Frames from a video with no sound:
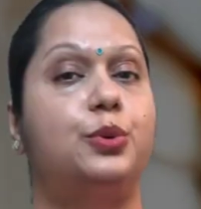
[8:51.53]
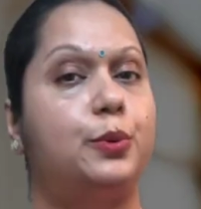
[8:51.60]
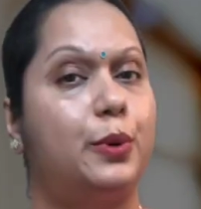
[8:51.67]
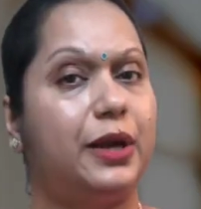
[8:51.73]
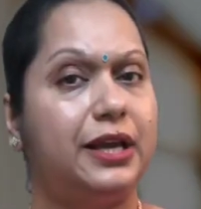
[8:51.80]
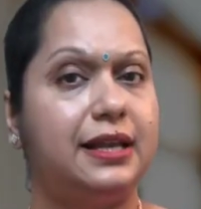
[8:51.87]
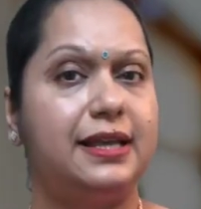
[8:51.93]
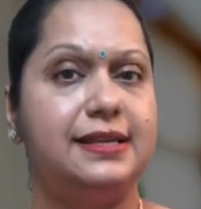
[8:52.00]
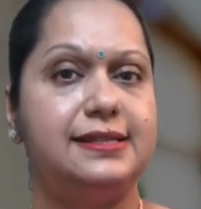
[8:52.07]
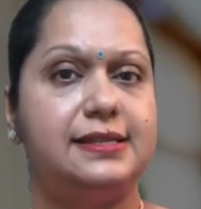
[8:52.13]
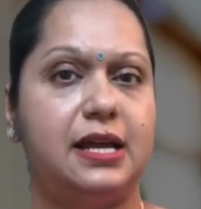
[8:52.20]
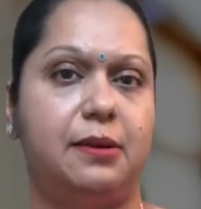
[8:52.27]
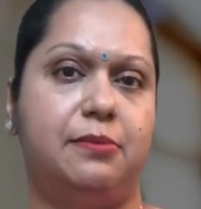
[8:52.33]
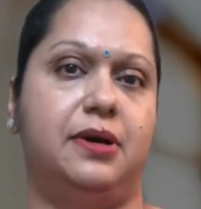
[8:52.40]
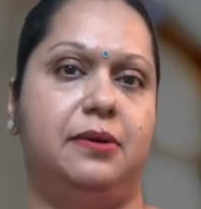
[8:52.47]
quickly
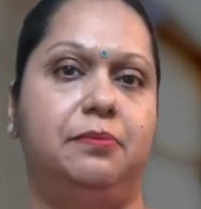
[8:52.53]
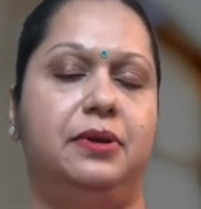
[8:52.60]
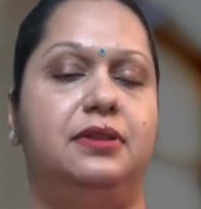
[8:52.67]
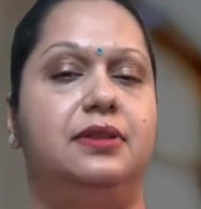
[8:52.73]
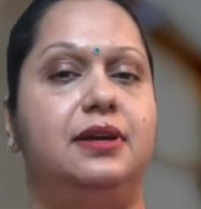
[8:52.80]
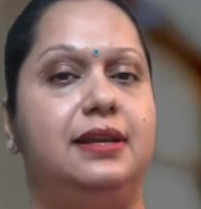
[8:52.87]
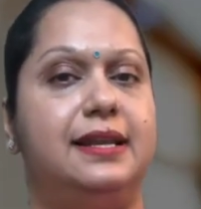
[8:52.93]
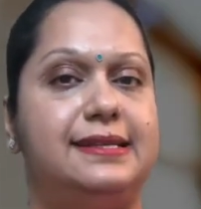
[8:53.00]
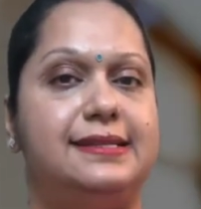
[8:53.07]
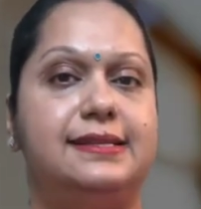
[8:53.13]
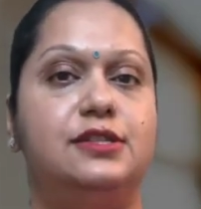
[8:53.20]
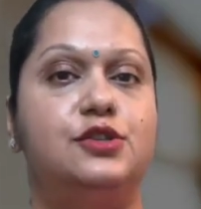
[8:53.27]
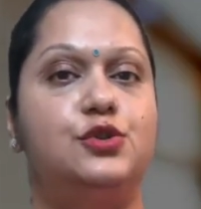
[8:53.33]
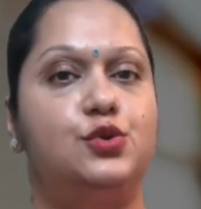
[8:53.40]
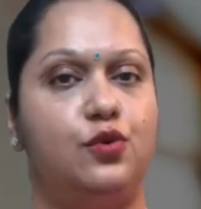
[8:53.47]
sum up the
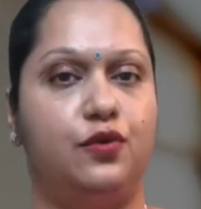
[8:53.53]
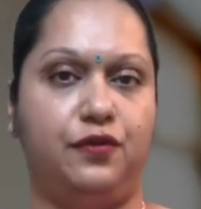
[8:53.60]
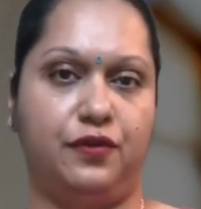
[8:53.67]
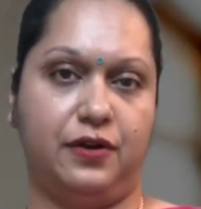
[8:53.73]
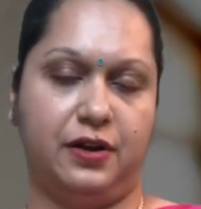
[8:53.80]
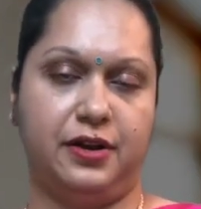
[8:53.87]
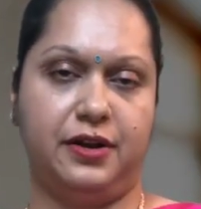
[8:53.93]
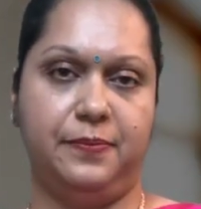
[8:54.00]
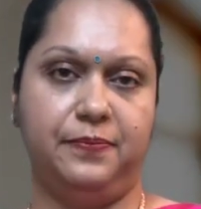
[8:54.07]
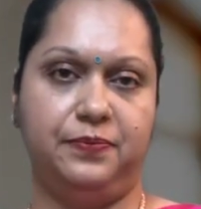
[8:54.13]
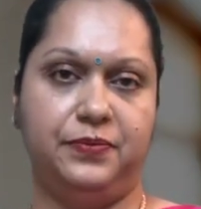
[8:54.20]
lesson so far,